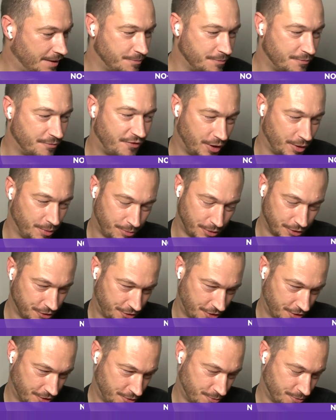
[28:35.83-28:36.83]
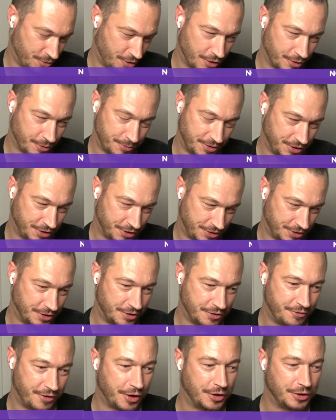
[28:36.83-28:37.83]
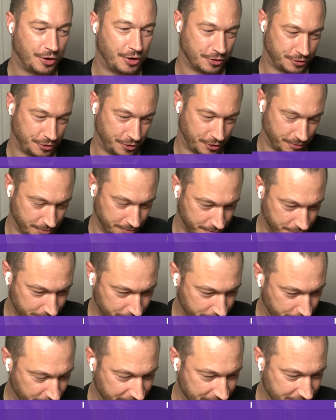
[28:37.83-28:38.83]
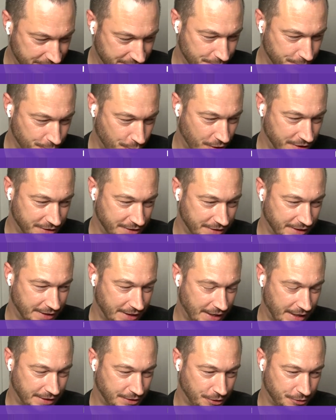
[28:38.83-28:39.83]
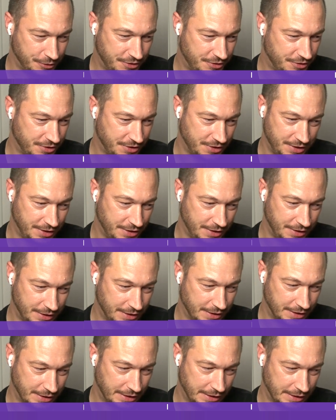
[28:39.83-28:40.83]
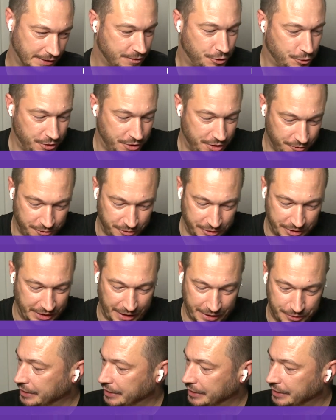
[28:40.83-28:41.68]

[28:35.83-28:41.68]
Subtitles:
I'm very bullish on human augmentation in the very long term, but it's one that I don't see intuitively.